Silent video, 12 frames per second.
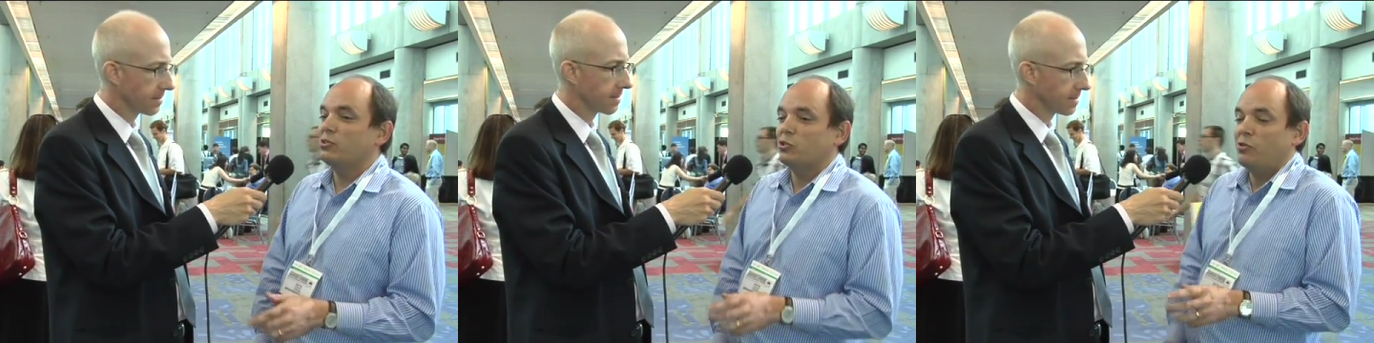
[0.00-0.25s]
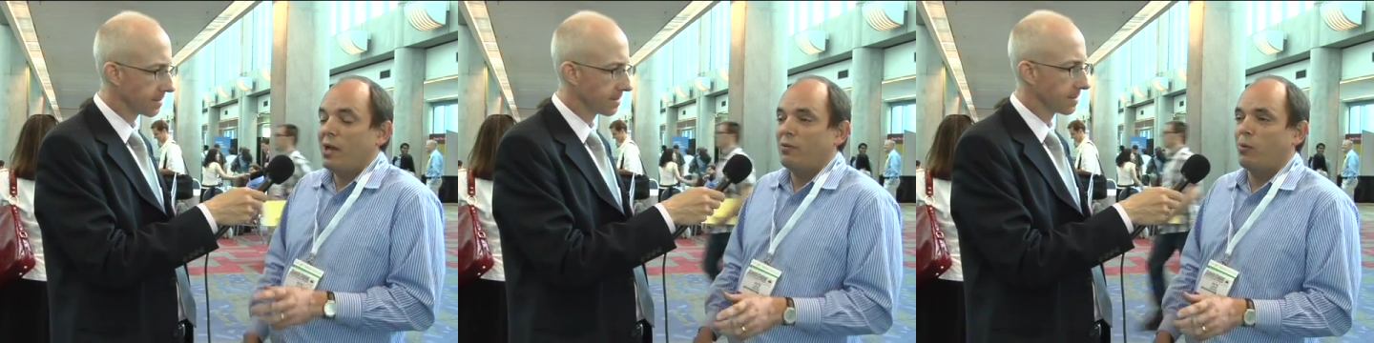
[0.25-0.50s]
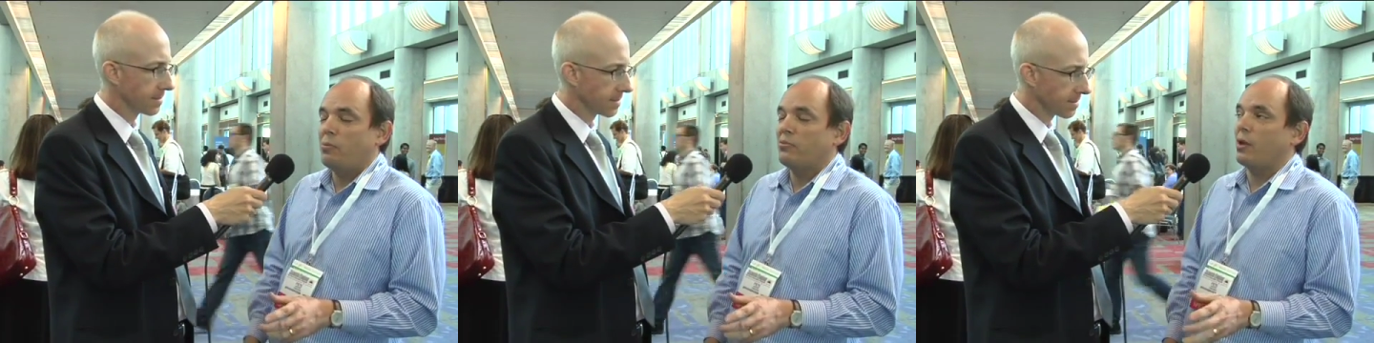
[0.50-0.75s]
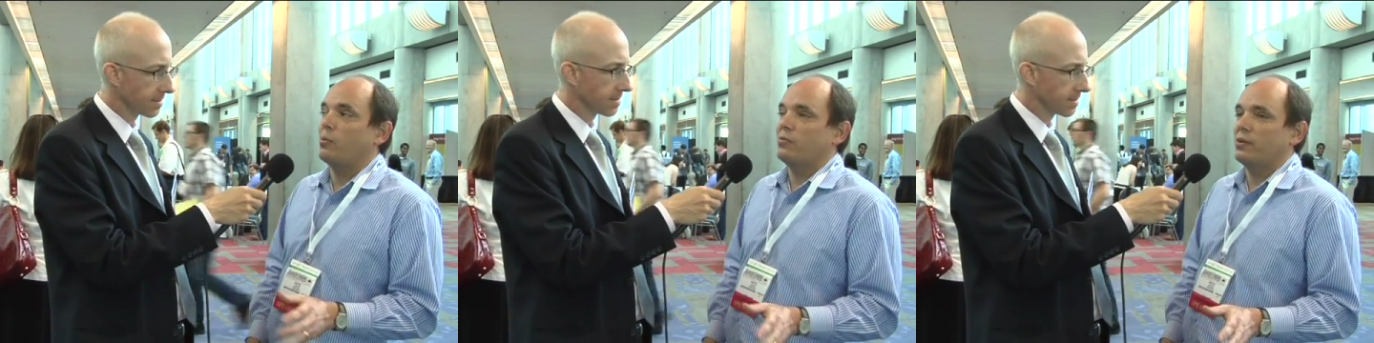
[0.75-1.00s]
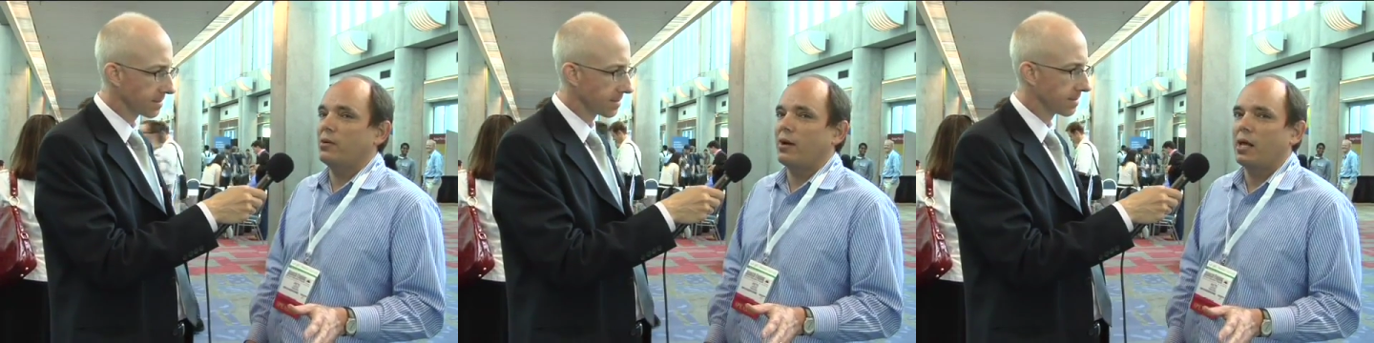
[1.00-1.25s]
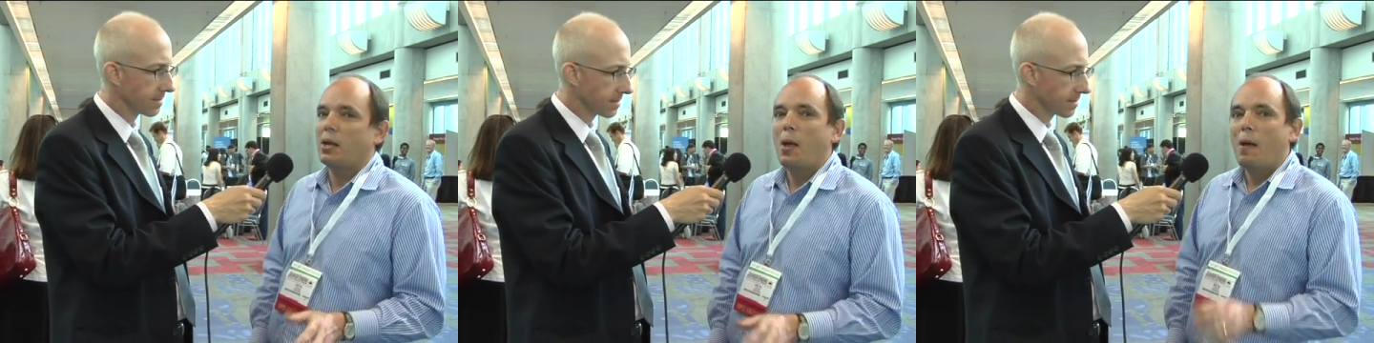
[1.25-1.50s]
Speaker 1: So if you have a website with video
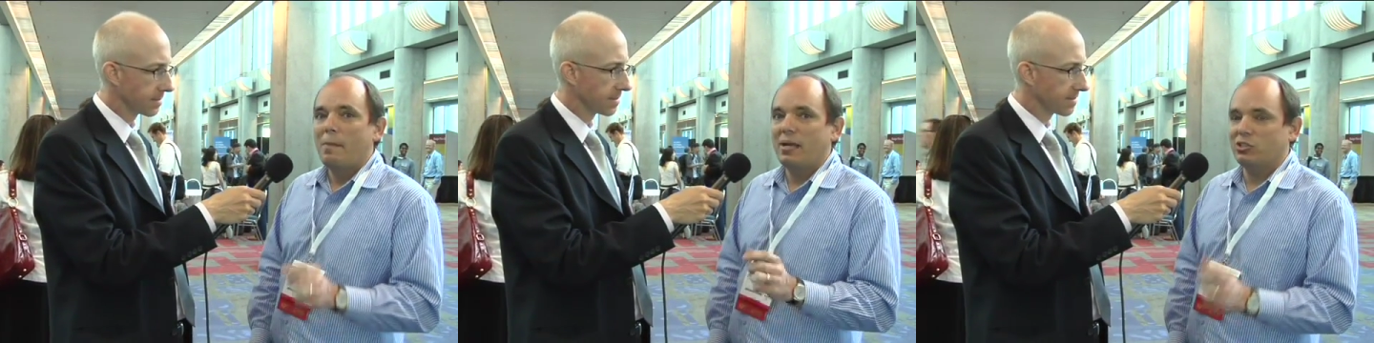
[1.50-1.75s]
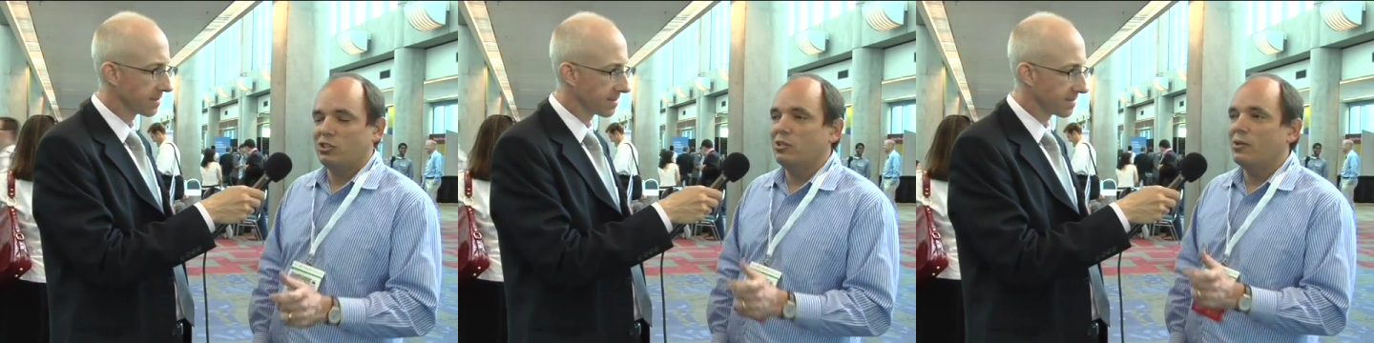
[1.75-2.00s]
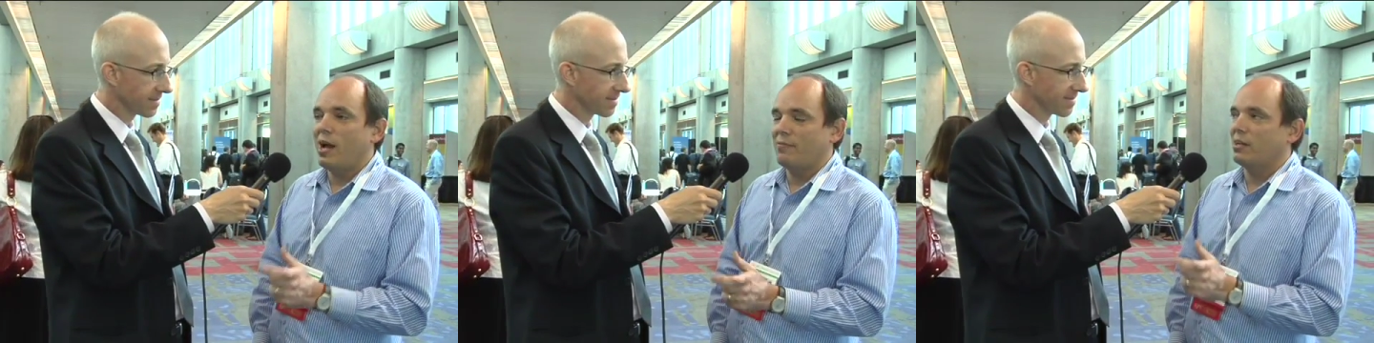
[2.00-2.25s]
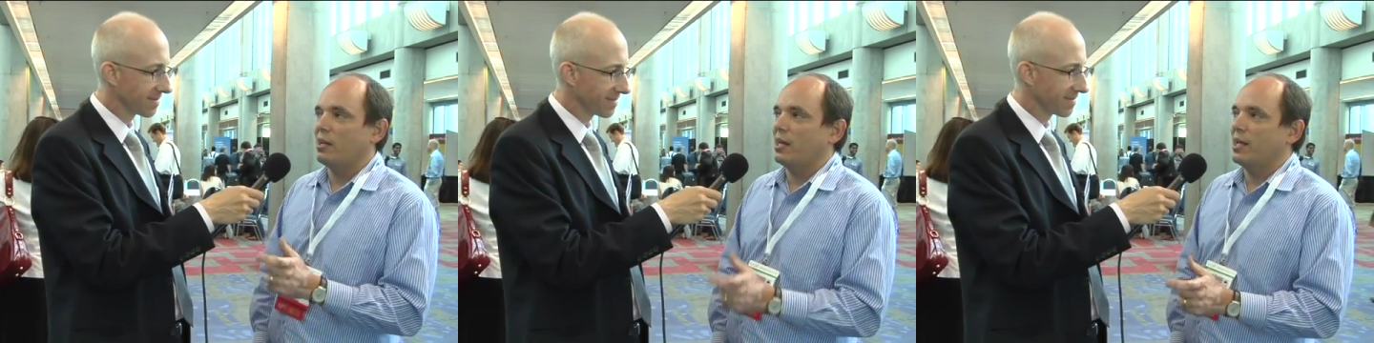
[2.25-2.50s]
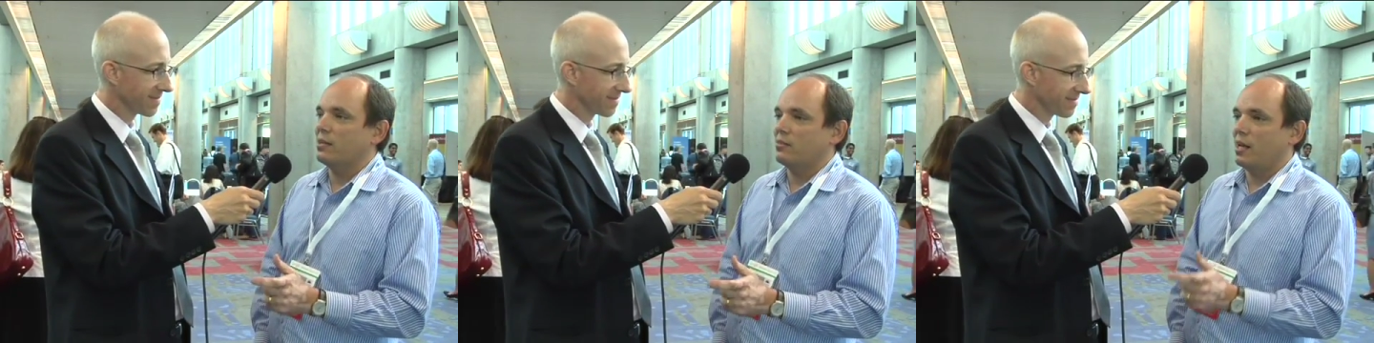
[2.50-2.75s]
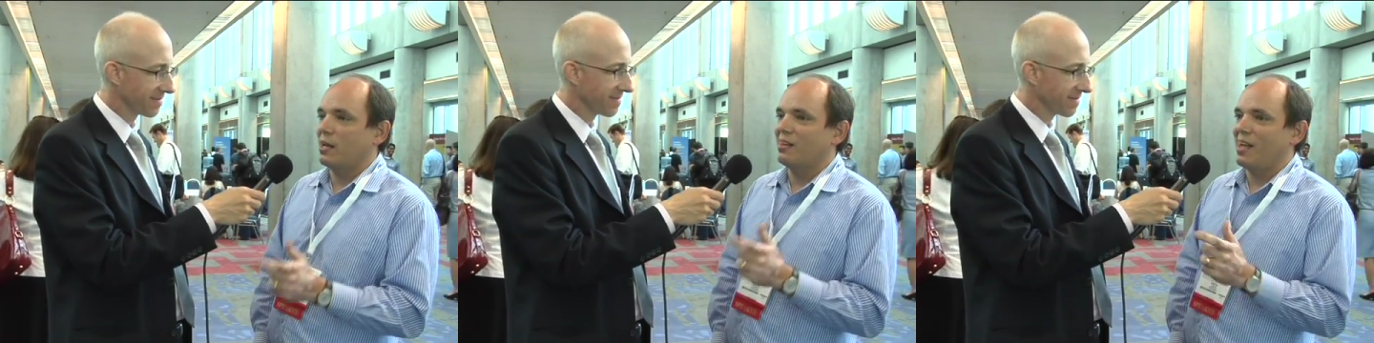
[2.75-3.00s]
on it, make sure you have a link
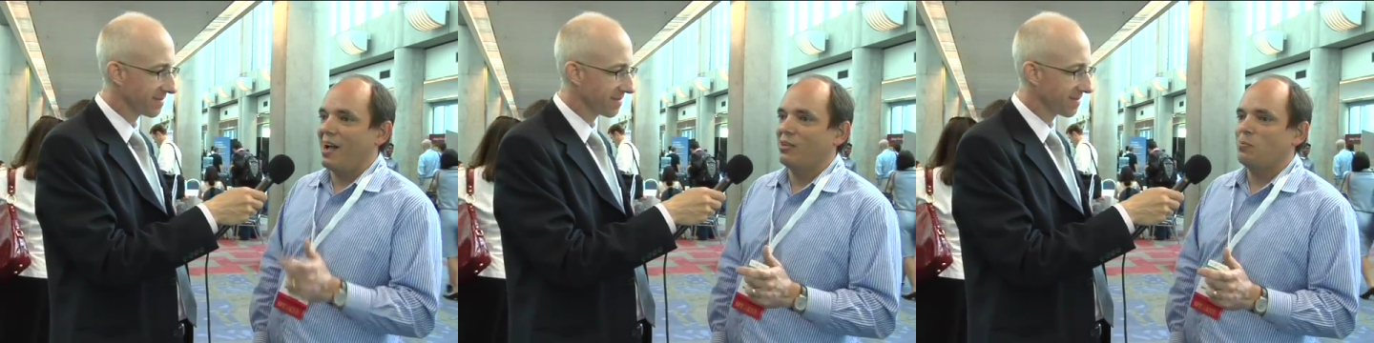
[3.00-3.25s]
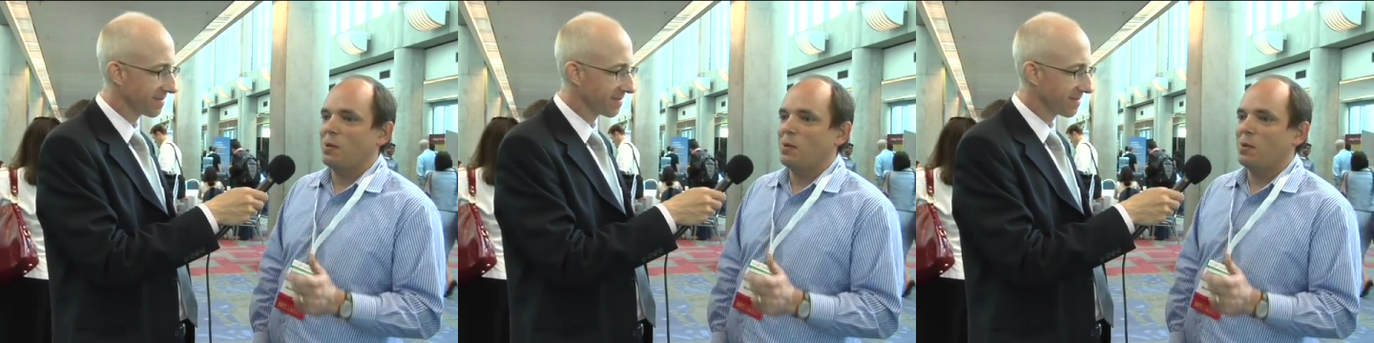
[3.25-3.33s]
that allows